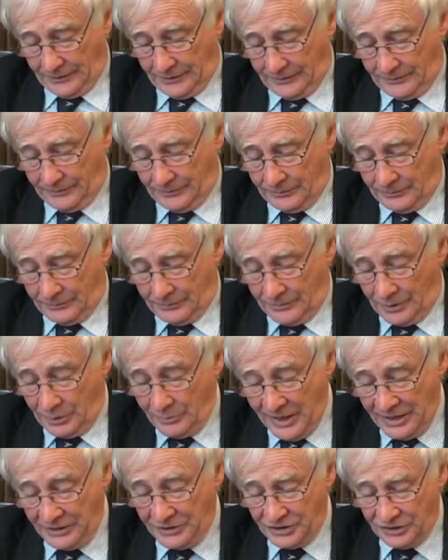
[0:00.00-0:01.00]

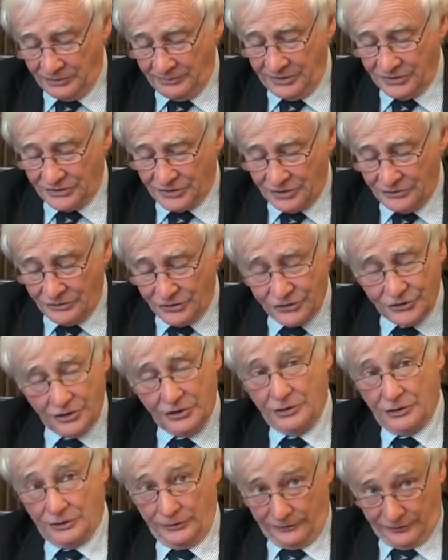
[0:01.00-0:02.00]
Momentum is
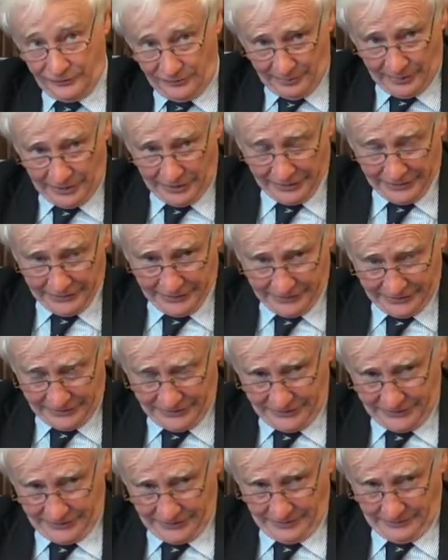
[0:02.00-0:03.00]
conserved by
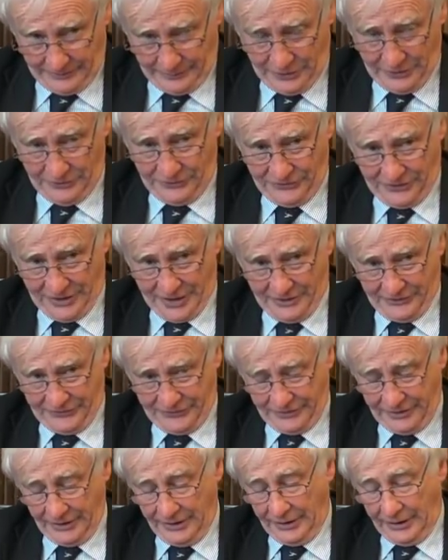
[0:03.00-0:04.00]
this
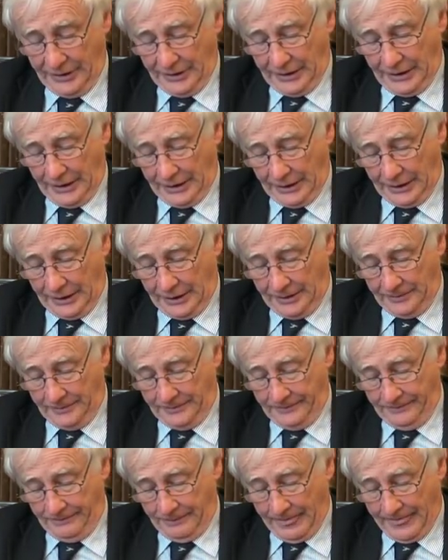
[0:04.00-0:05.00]
process.
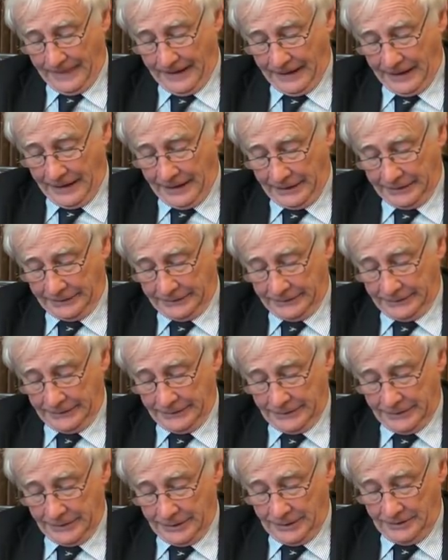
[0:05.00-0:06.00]
And
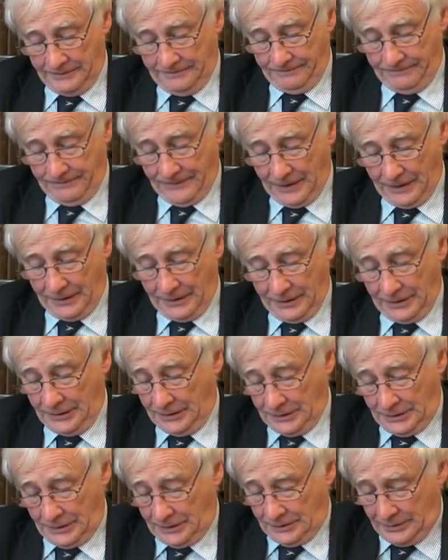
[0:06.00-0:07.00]

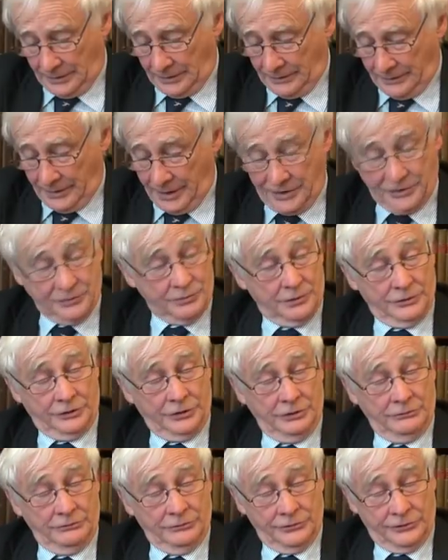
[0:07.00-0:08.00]
that's what
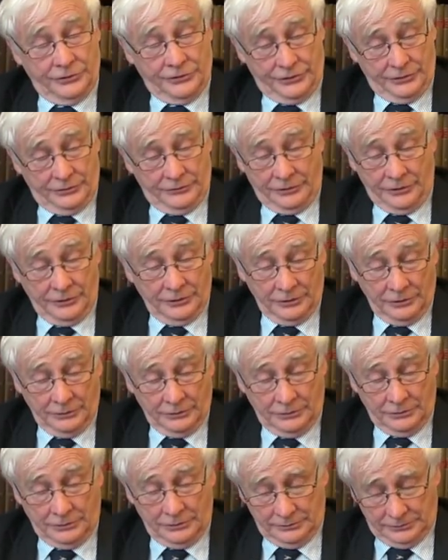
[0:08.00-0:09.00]
Newton's third
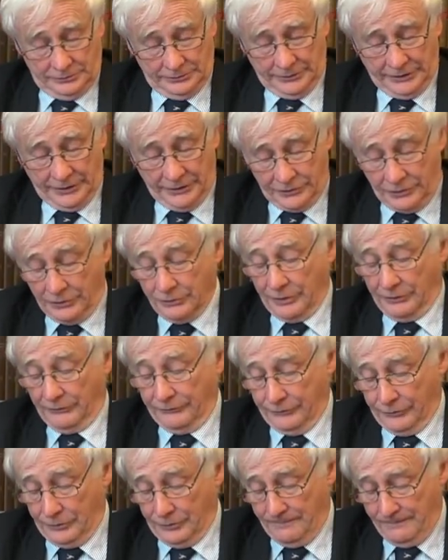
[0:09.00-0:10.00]
law is looking
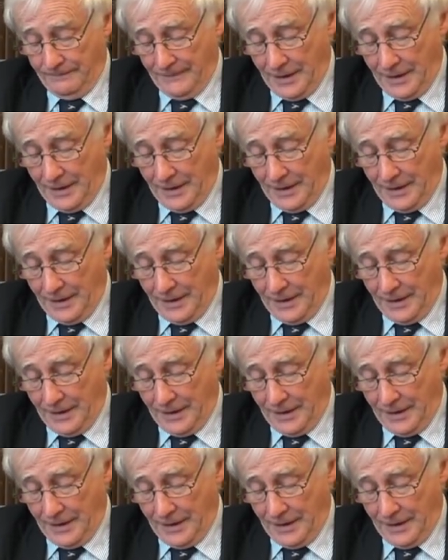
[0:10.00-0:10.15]
for.